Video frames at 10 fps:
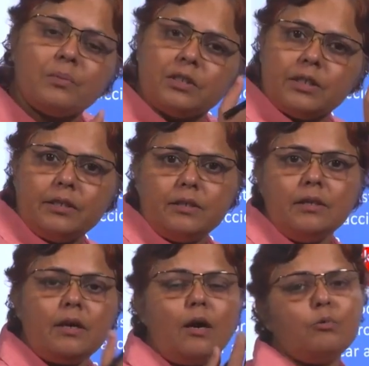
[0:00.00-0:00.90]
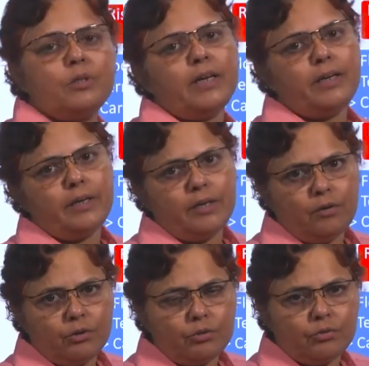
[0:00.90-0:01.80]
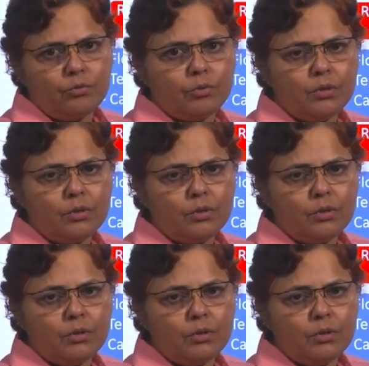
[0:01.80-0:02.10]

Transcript: assets in outside India also.